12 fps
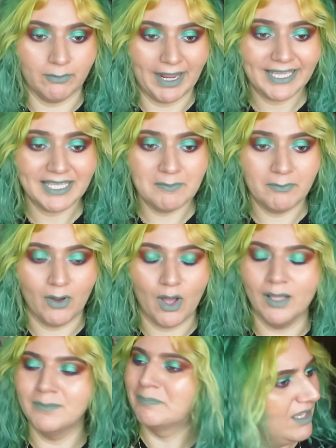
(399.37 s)
a wrecking
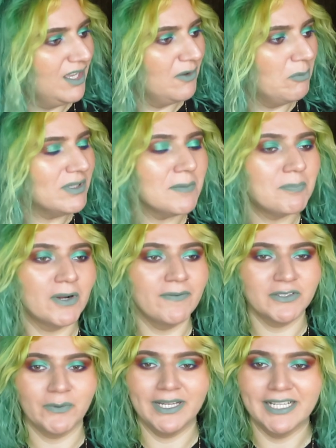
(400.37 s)
ball. What a
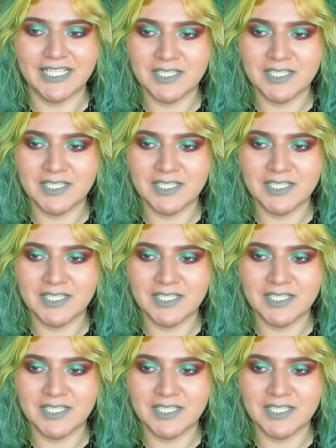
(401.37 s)
perfect way to